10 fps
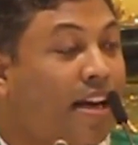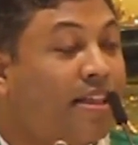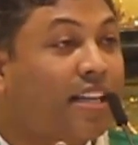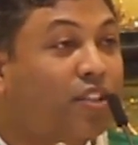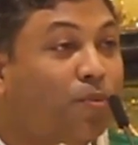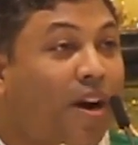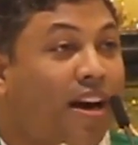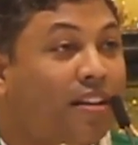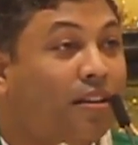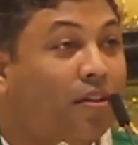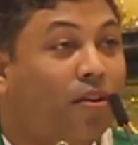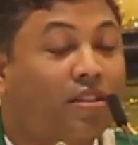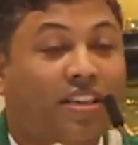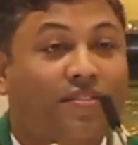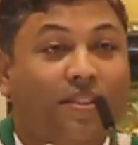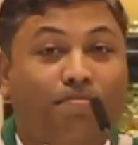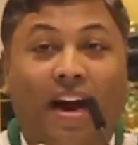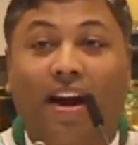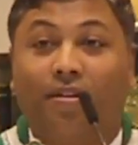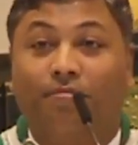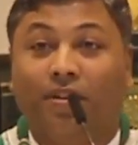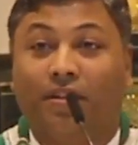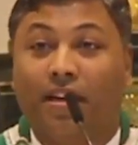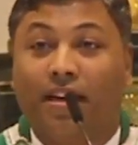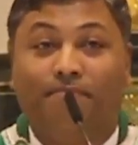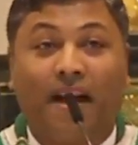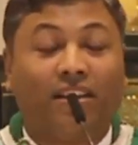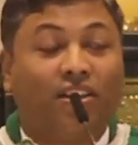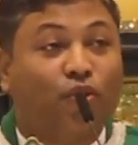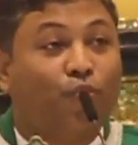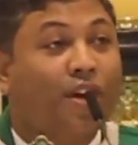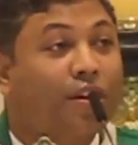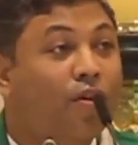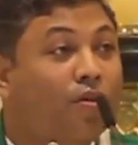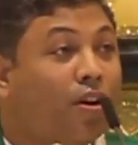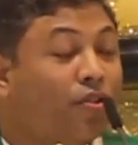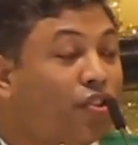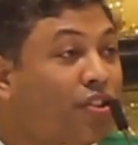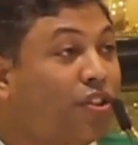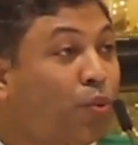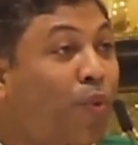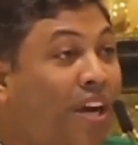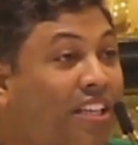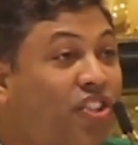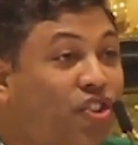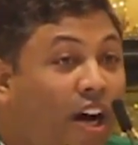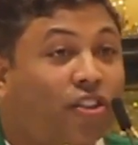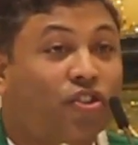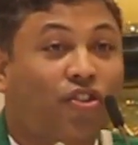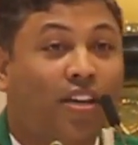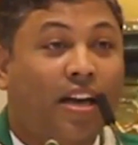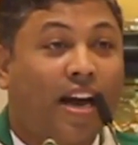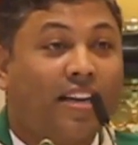And that's why the Lord gives a parable about this widow who goes to this wicked judge